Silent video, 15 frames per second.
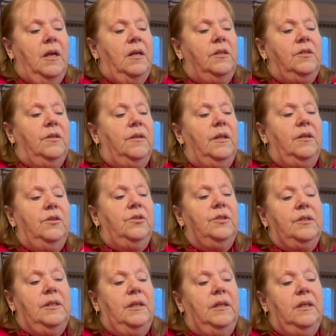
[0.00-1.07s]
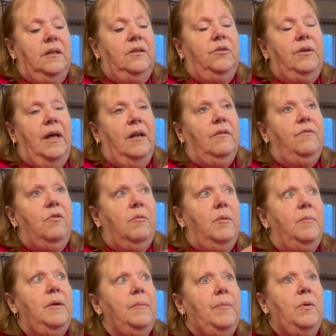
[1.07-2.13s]
so then you just take it and you know how to form a
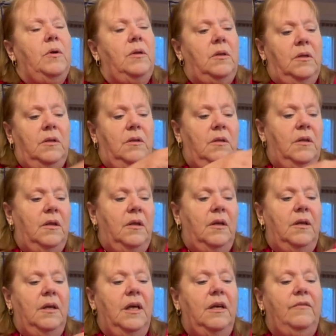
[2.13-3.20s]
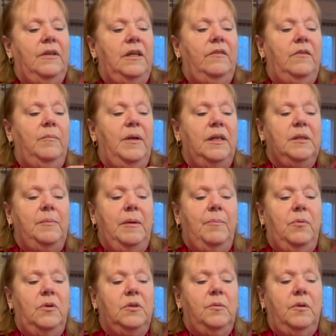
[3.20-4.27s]
meatball. Evie even makes
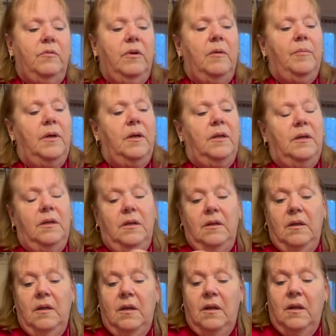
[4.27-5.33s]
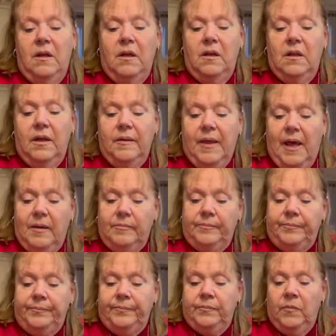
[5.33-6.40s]
meatballs with grandma, like that.
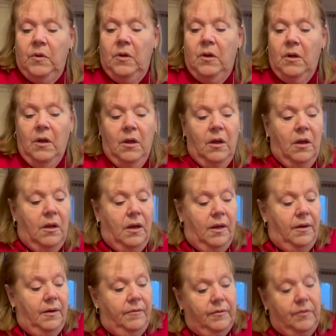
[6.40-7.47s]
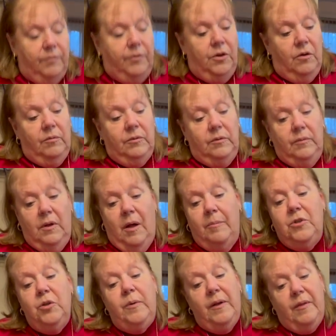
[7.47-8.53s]
And you know, I'm
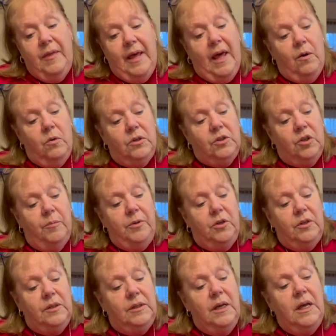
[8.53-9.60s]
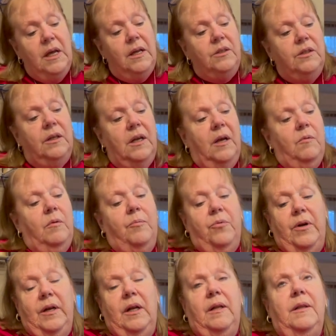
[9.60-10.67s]
doing that also because tonight we're
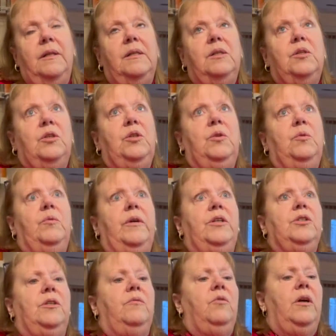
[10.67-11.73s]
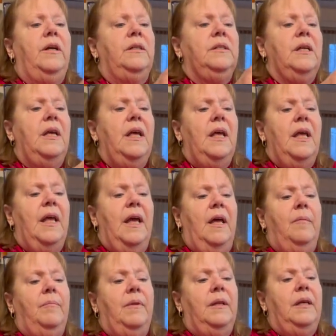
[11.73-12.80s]
bringing this to Rachel and Ryan's,
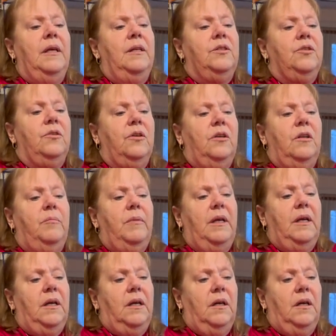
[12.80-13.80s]
and the kids are going to make